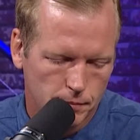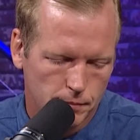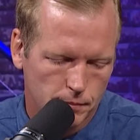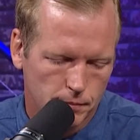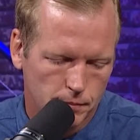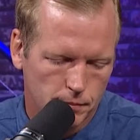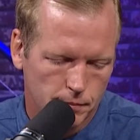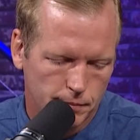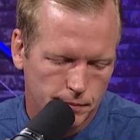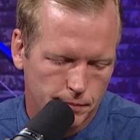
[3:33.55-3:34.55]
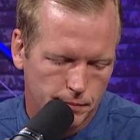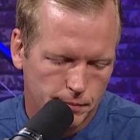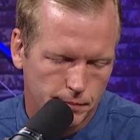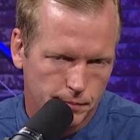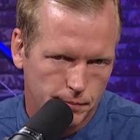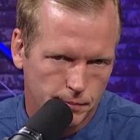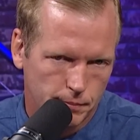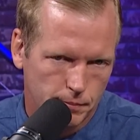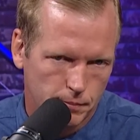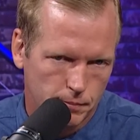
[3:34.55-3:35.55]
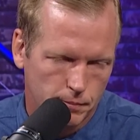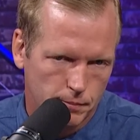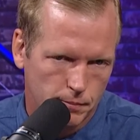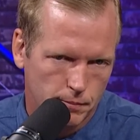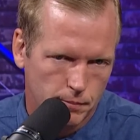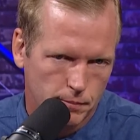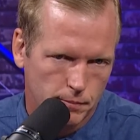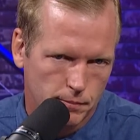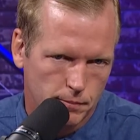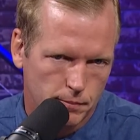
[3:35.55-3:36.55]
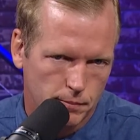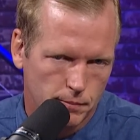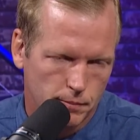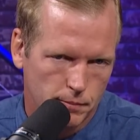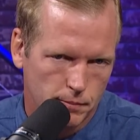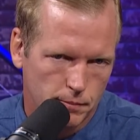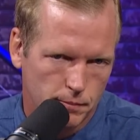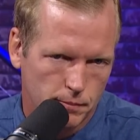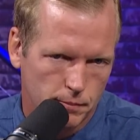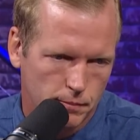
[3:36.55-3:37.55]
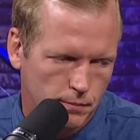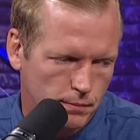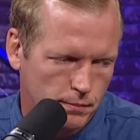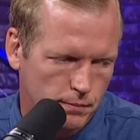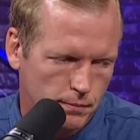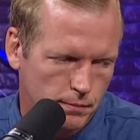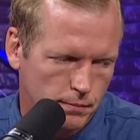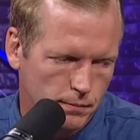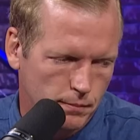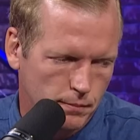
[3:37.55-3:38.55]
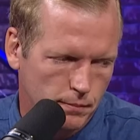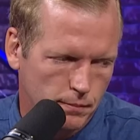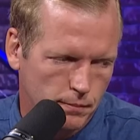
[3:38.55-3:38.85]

This person isn't speaking.